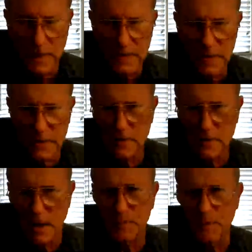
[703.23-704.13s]

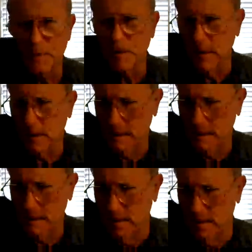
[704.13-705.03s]
chapter
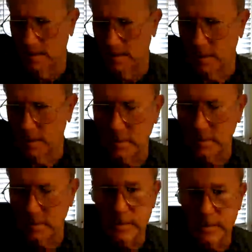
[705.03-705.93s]

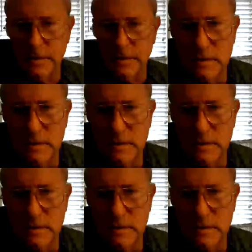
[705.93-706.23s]
6